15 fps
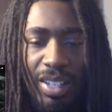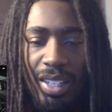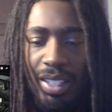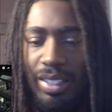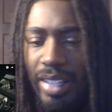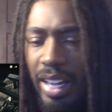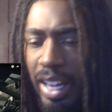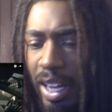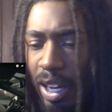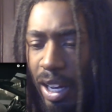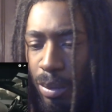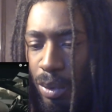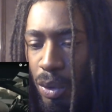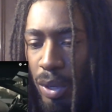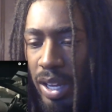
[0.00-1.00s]
Damn,
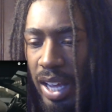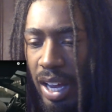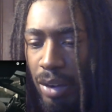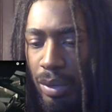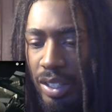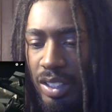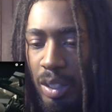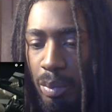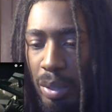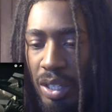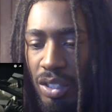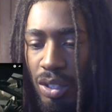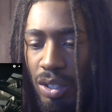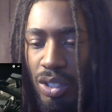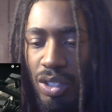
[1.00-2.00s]
who he had rest in
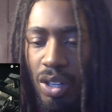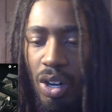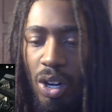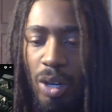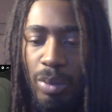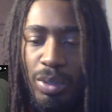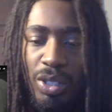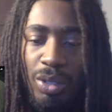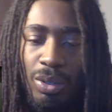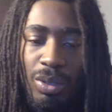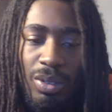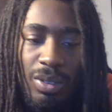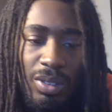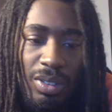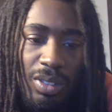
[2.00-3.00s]
peace on his arm too.
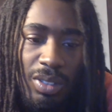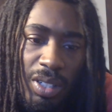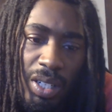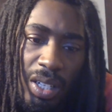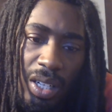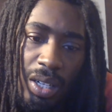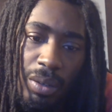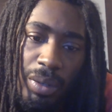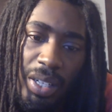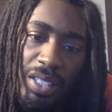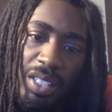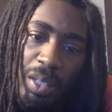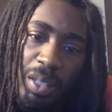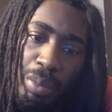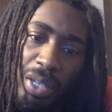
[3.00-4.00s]
Rest
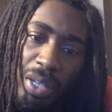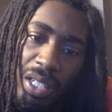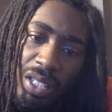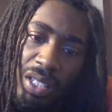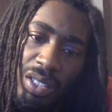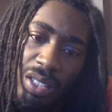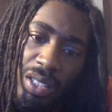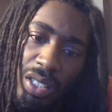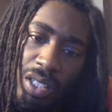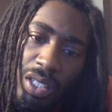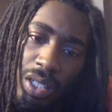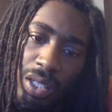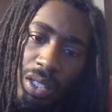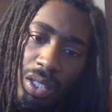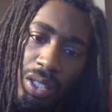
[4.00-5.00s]
in peace.
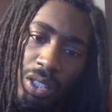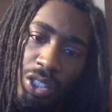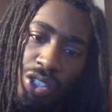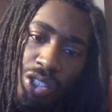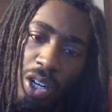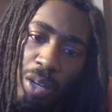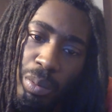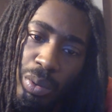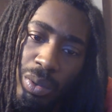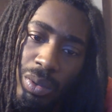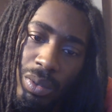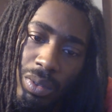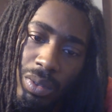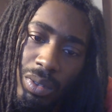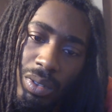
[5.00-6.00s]
Sharple.
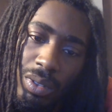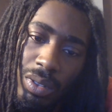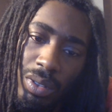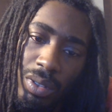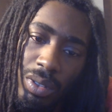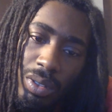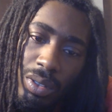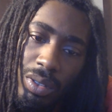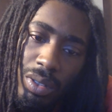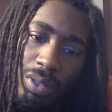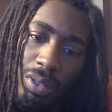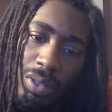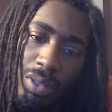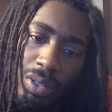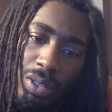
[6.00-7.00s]

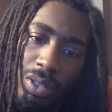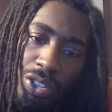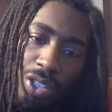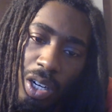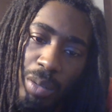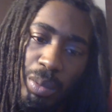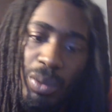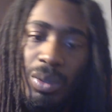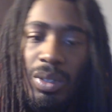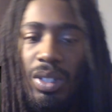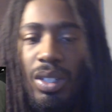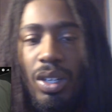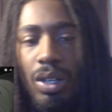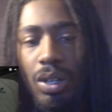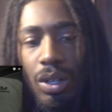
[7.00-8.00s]
Sharple?
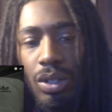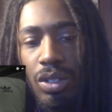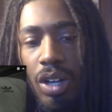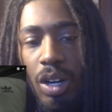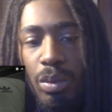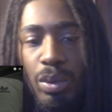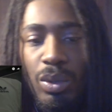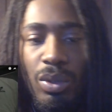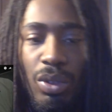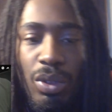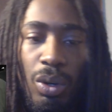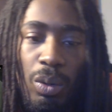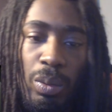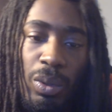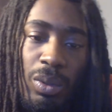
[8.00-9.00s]
Or Tarple,
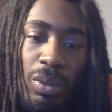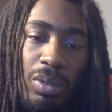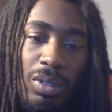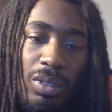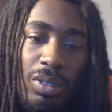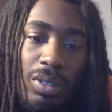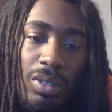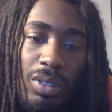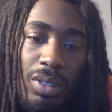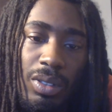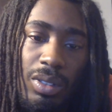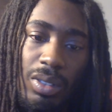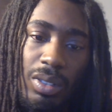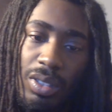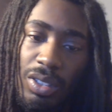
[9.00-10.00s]
Thorple,
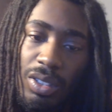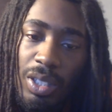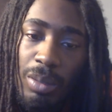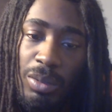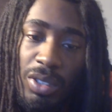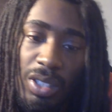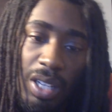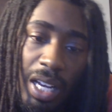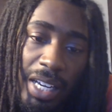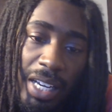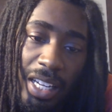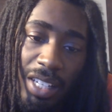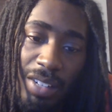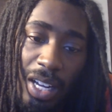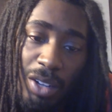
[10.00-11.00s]
some shit. I can't
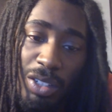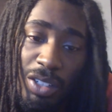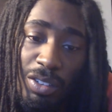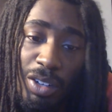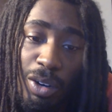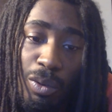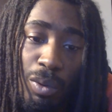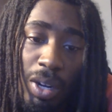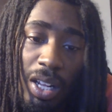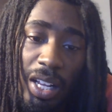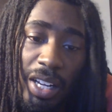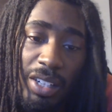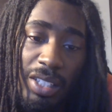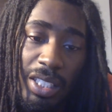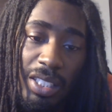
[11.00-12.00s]
even, I don't even know what
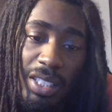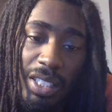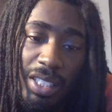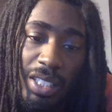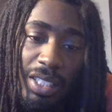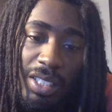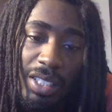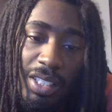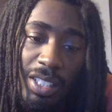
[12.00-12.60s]
letter this is. This